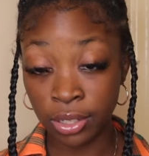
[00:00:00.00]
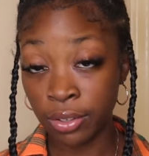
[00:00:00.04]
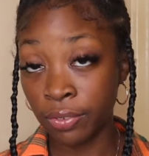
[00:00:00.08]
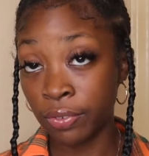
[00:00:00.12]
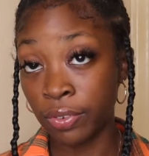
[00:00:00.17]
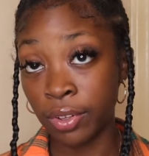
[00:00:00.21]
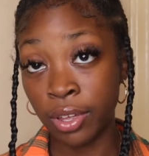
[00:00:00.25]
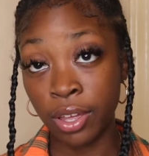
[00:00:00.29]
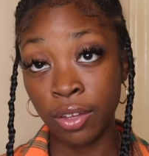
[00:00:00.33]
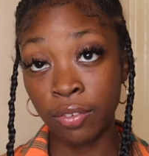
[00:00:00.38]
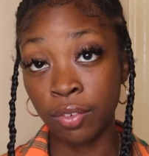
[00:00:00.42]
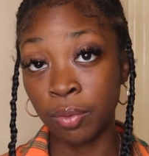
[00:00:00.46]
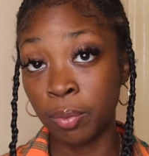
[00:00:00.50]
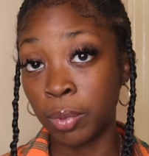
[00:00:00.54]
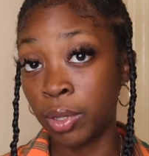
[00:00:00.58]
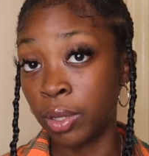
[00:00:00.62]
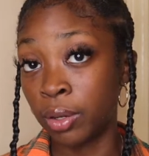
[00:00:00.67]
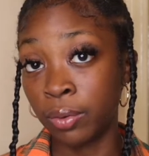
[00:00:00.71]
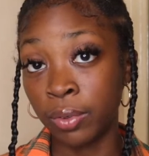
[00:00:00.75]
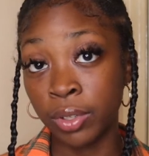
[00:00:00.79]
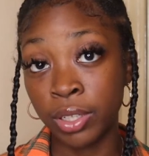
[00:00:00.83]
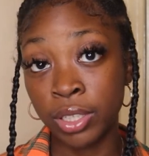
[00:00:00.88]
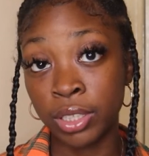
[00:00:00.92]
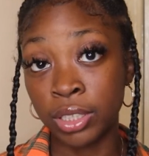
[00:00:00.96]
and forever be a
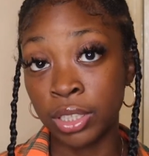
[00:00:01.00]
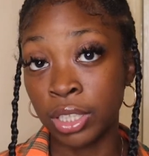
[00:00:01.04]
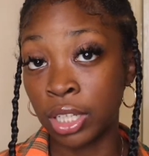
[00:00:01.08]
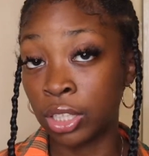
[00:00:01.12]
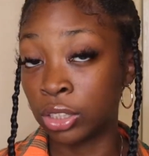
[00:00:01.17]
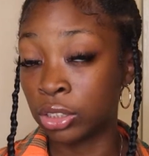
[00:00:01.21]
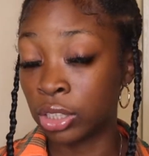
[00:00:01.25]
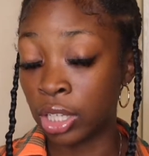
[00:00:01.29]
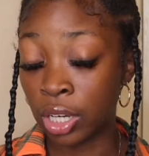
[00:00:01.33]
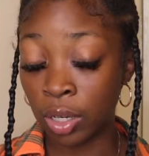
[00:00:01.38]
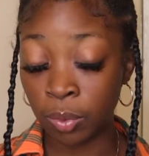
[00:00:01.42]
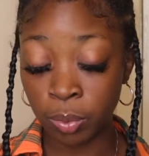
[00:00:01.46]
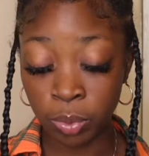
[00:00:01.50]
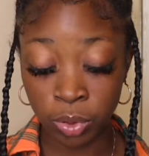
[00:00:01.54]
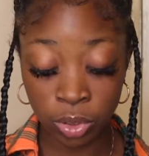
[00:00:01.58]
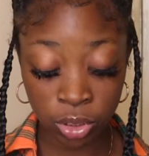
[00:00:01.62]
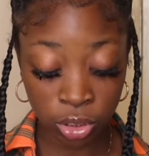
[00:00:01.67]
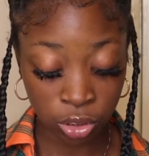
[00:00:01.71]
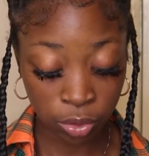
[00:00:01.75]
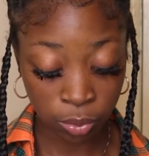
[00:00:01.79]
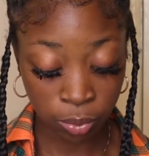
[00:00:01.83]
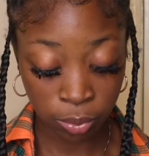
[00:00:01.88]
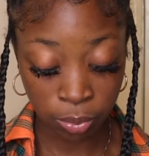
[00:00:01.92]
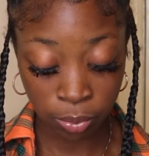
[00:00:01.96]
reason. I try to
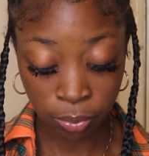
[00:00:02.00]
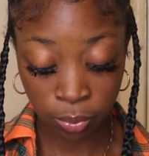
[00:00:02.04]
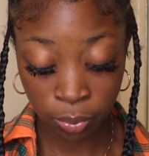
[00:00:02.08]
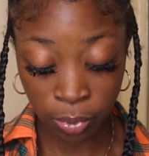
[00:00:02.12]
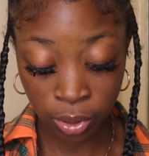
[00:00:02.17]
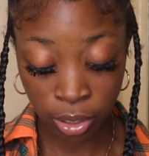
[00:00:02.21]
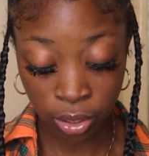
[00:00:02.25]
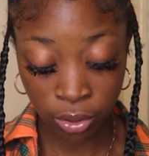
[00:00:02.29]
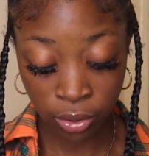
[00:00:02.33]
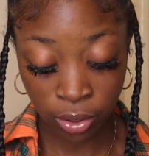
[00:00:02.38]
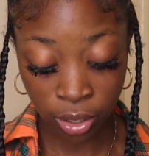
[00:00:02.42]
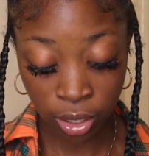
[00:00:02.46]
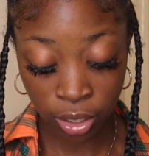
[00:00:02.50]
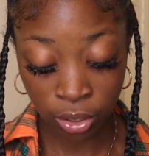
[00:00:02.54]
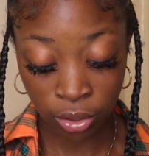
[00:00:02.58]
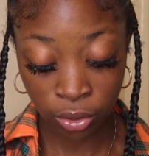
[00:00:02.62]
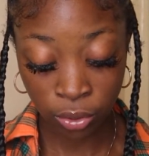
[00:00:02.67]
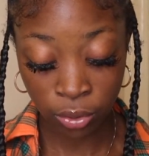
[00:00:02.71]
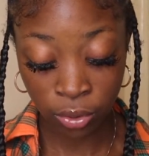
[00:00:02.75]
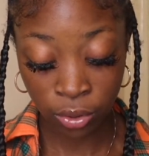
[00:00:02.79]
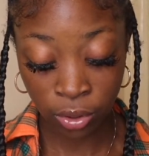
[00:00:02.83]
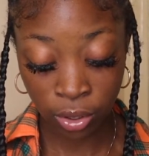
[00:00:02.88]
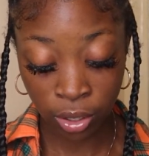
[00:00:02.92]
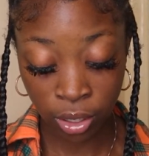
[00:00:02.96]
push him, be great,
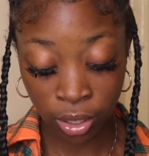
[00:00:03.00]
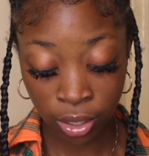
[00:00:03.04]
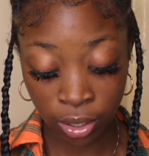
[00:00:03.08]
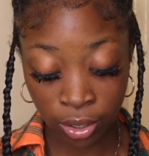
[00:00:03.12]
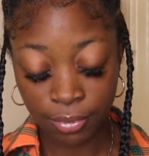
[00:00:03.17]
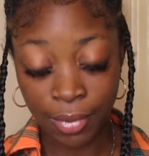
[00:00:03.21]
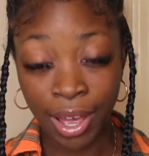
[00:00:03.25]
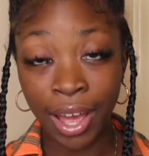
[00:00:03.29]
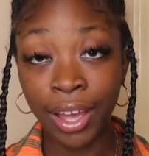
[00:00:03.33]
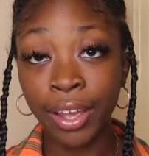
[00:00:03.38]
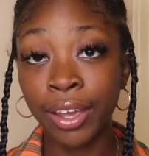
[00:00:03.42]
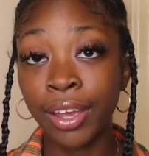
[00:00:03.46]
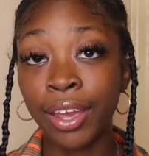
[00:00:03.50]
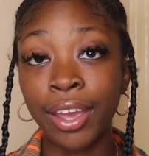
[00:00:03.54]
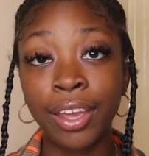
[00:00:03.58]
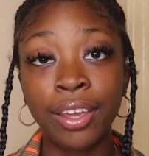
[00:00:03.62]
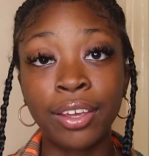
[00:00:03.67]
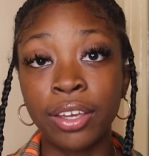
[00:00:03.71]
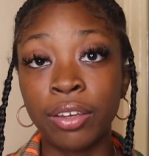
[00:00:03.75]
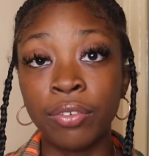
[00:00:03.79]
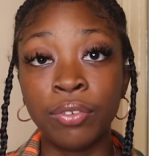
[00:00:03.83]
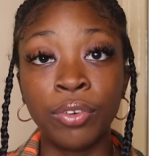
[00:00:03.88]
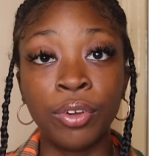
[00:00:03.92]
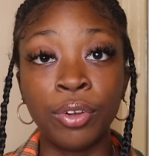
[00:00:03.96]
do great. I
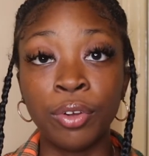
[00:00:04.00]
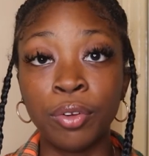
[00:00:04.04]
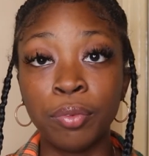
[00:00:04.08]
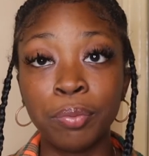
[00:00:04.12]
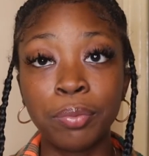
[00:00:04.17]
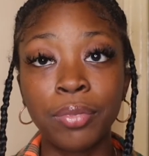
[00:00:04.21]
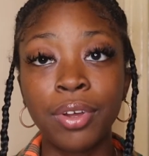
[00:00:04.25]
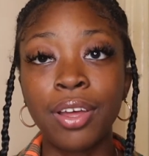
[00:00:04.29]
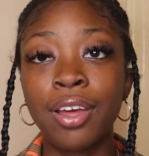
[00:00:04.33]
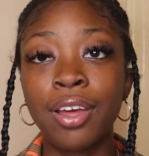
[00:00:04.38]
can't give up.